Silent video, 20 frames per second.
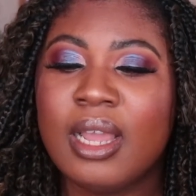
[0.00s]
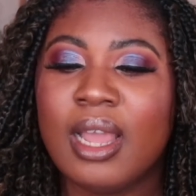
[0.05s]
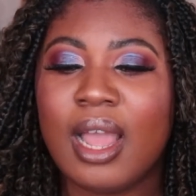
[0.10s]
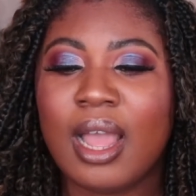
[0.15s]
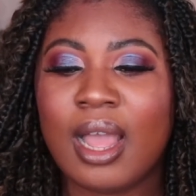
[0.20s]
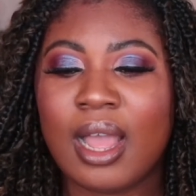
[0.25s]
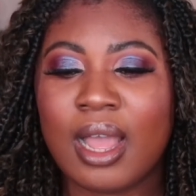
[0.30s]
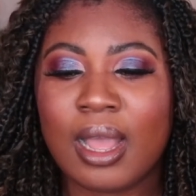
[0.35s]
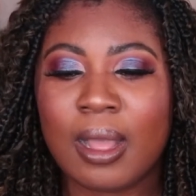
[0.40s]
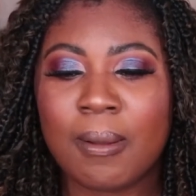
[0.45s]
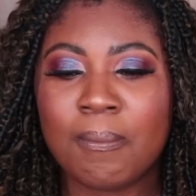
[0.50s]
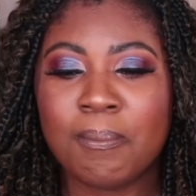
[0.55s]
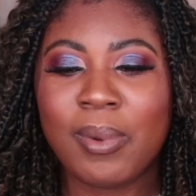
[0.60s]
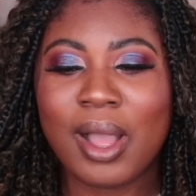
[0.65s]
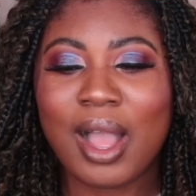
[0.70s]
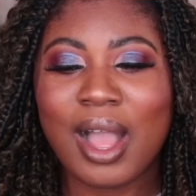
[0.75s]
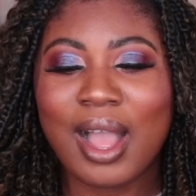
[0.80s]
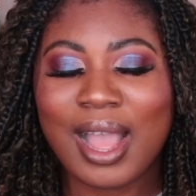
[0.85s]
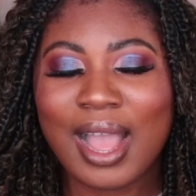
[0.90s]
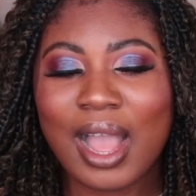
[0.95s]

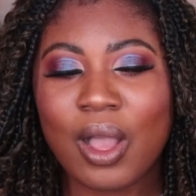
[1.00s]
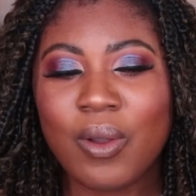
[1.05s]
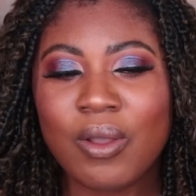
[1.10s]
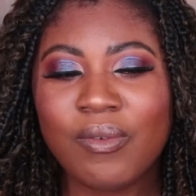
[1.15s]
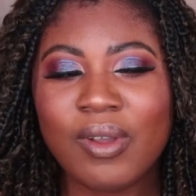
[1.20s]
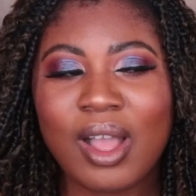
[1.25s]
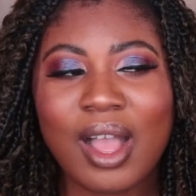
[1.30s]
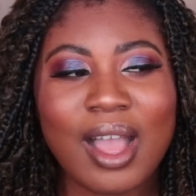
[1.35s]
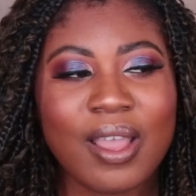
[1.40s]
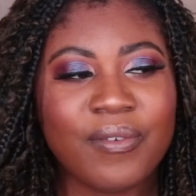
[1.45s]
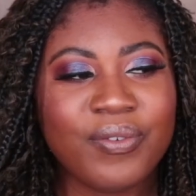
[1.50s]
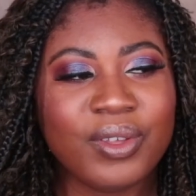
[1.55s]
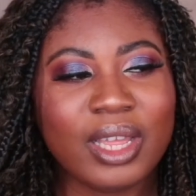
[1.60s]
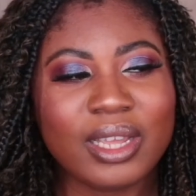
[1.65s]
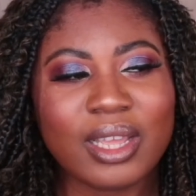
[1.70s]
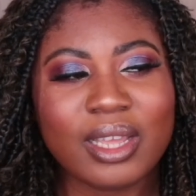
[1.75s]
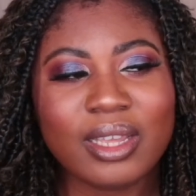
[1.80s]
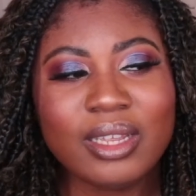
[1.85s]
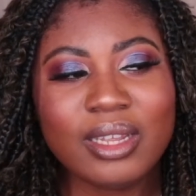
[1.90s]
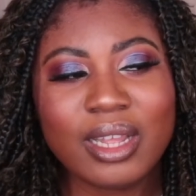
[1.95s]
However, I feel
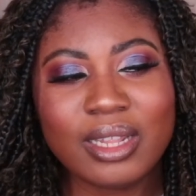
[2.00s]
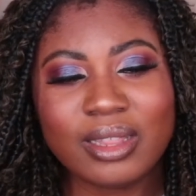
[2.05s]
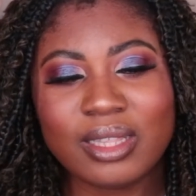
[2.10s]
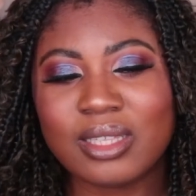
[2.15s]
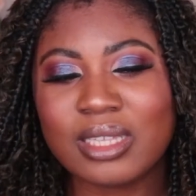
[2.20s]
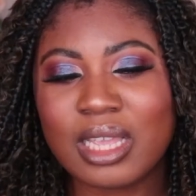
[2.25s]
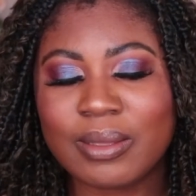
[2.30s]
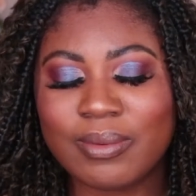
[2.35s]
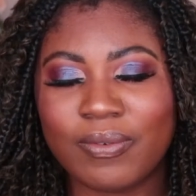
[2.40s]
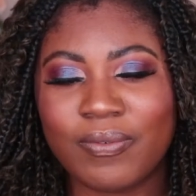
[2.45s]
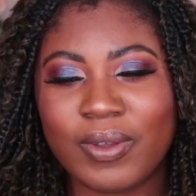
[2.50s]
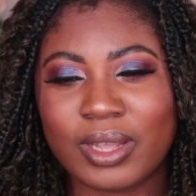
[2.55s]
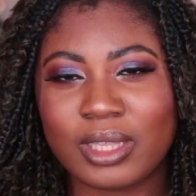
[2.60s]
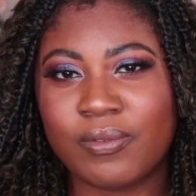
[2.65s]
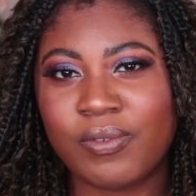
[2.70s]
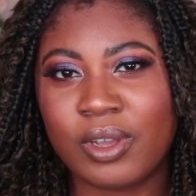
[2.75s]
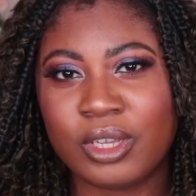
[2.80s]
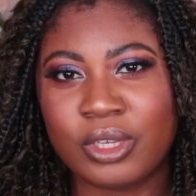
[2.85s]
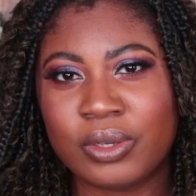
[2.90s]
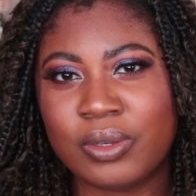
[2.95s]
like I can get the same effect
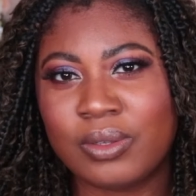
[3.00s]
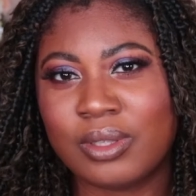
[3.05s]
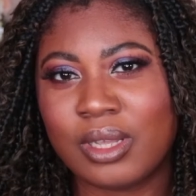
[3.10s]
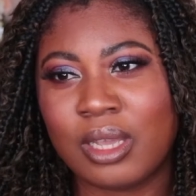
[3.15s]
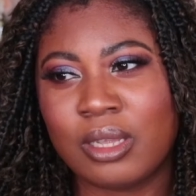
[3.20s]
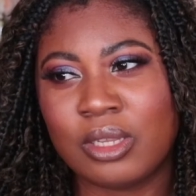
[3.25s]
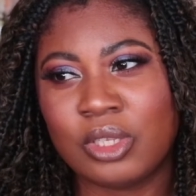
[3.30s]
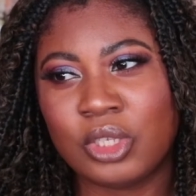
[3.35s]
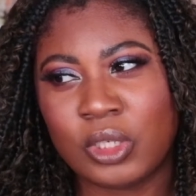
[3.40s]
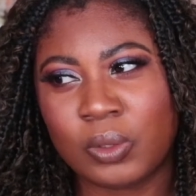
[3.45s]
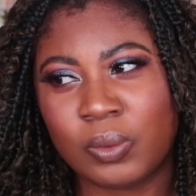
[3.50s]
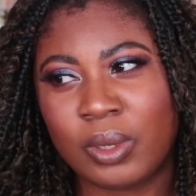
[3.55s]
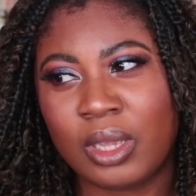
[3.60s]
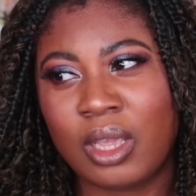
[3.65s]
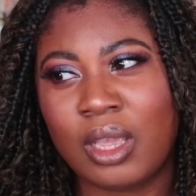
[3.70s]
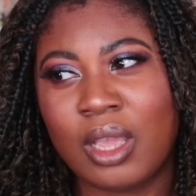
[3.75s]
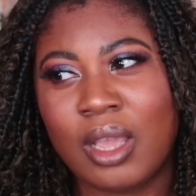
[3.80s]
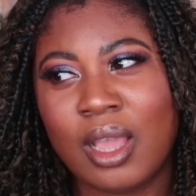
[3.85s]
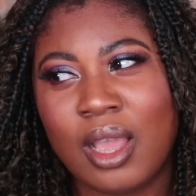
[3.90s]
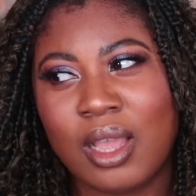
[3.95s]
if I use a
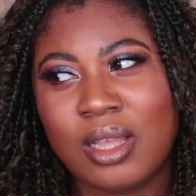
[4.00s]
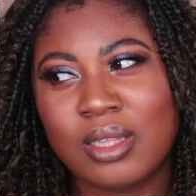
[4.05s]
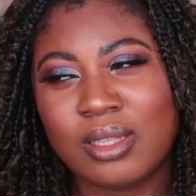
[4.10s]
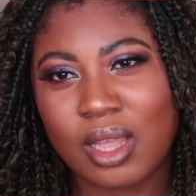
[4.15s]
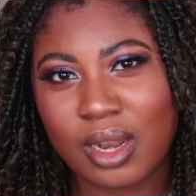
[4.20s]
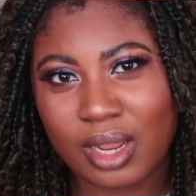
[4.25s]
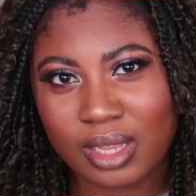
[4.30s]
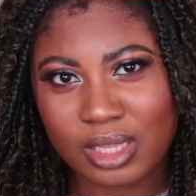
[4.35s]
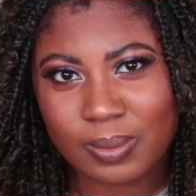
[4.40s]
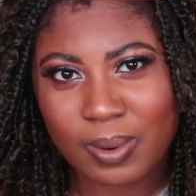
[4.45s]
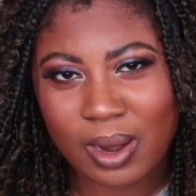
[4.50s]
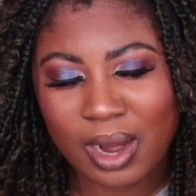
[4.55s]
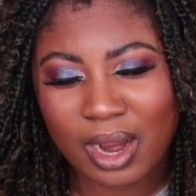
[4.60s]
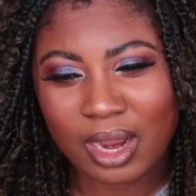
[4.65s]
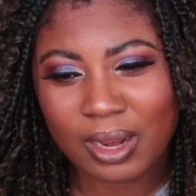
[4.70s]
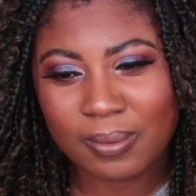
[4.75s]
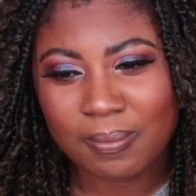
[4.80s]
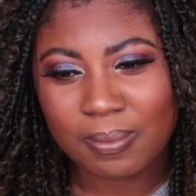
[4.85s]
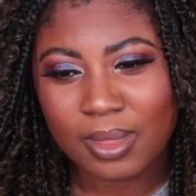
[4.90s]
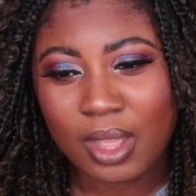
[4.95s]
dewy setting spray.
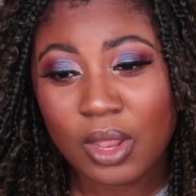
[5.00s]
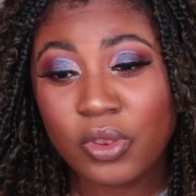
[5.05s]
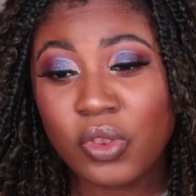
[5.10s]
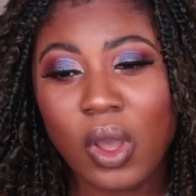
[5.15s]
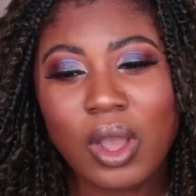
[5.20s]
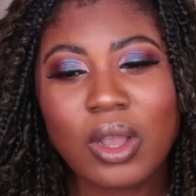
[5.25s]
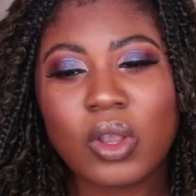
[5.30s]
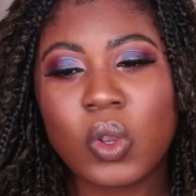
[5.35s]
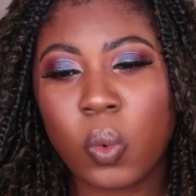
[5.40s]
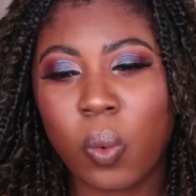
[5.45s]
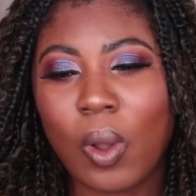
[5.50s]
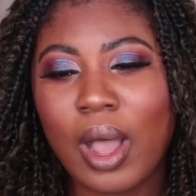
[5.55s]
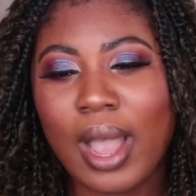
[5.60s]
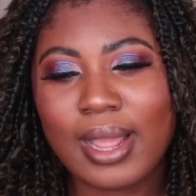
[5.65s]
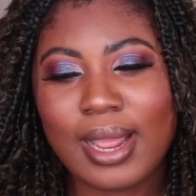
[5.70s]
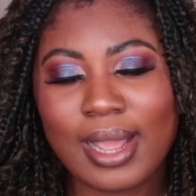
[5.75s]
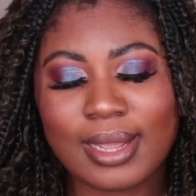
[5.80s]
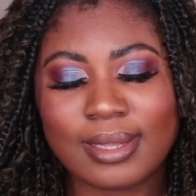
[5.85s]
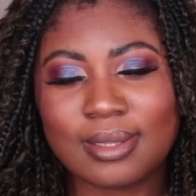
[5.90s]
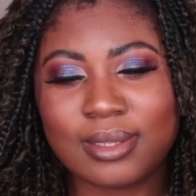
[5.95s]
Not
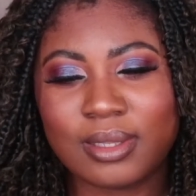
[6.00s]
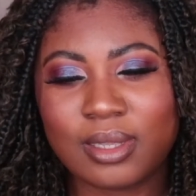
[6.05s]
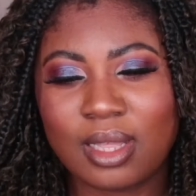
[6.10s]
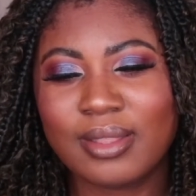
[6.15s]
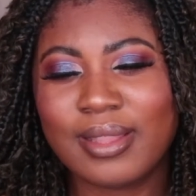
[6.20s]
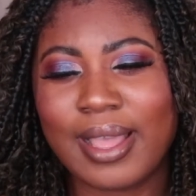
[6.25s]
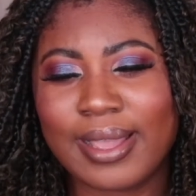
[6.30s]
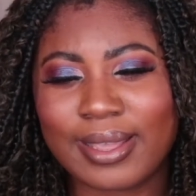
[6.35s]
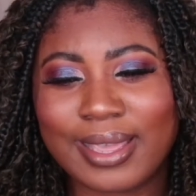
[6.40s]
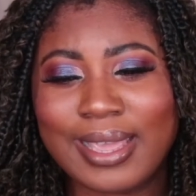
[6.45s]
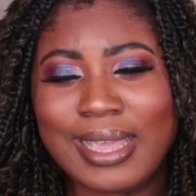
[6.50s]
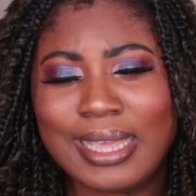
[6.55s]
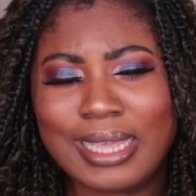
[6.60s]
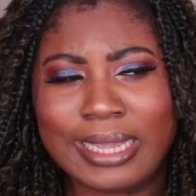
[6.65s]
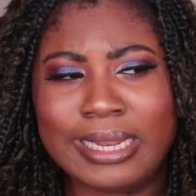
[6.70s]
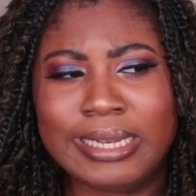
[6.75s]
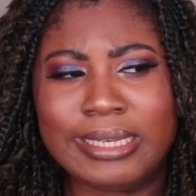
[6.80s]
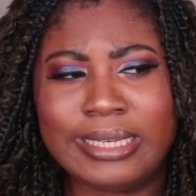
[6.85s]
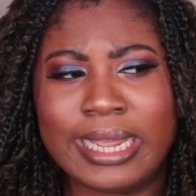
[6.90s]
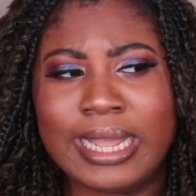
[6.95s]
quite as like
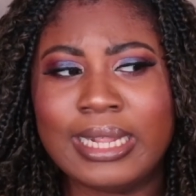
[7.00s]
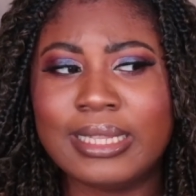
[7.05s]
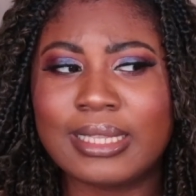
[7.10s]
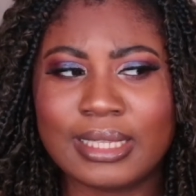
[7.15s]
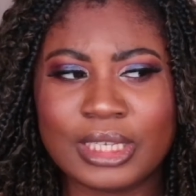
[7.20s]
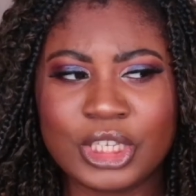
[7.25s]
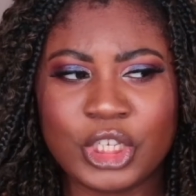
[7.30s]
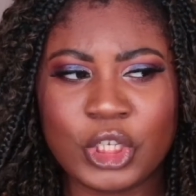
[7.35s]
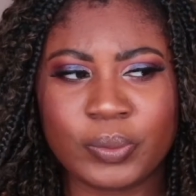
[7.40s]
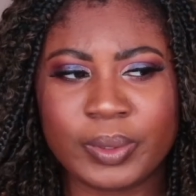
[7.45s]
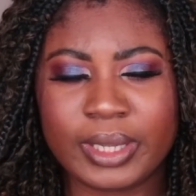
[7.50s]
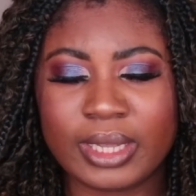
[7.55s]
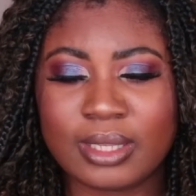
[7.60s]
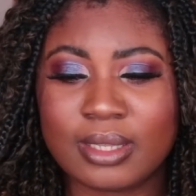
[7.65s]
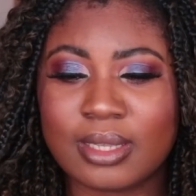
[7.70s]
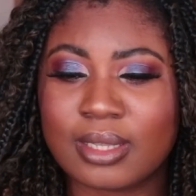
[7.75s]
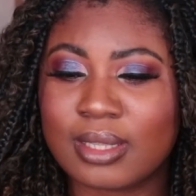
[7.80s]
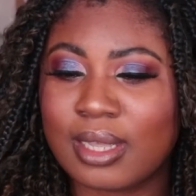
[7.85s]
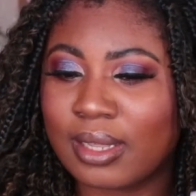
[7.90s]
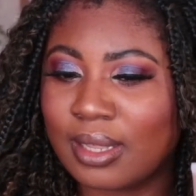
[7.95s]
intensely dewy as
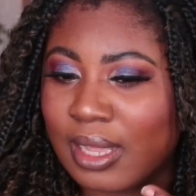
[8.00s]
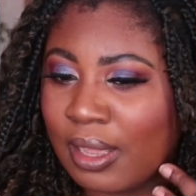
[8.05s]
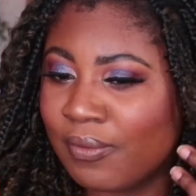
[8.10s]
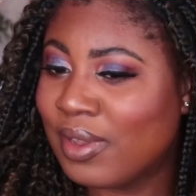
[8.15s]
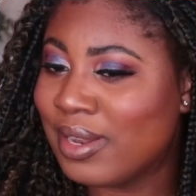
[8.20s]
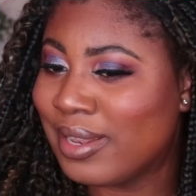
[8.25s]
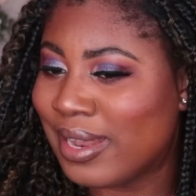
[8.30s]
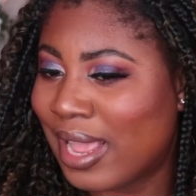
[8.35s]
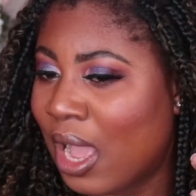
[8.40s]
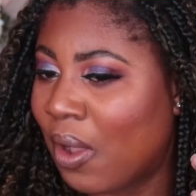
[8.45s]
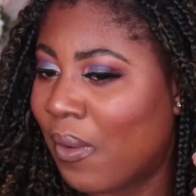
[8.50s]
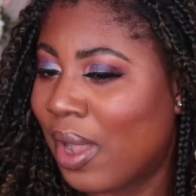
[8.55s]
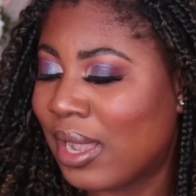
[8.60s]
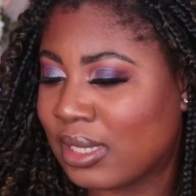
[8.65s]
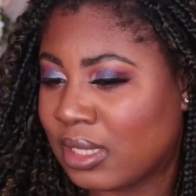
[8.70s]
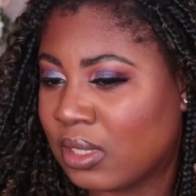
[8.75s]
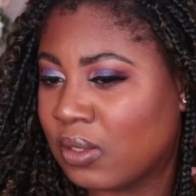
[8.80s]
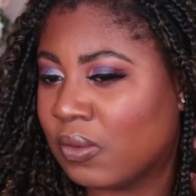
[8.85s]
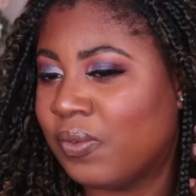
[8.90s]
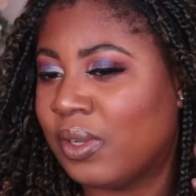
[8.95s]
this. Like, even now I
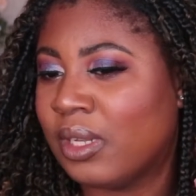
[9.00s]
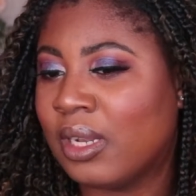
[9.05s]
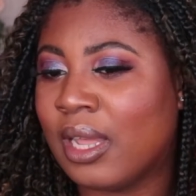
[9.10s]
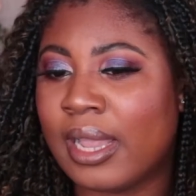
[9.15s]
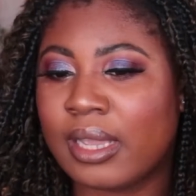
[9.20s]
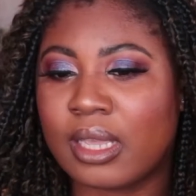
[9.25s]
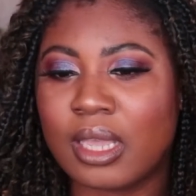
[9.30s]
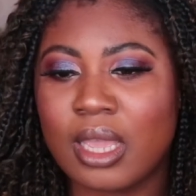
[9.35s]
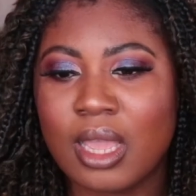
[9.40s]
still feel like